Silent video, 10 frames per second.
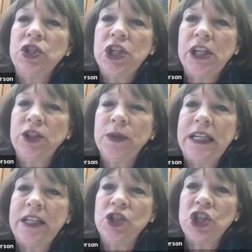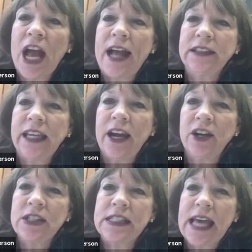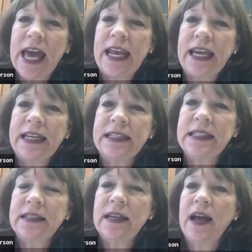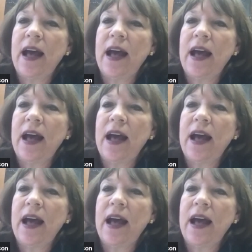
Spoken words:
children in childcare settings,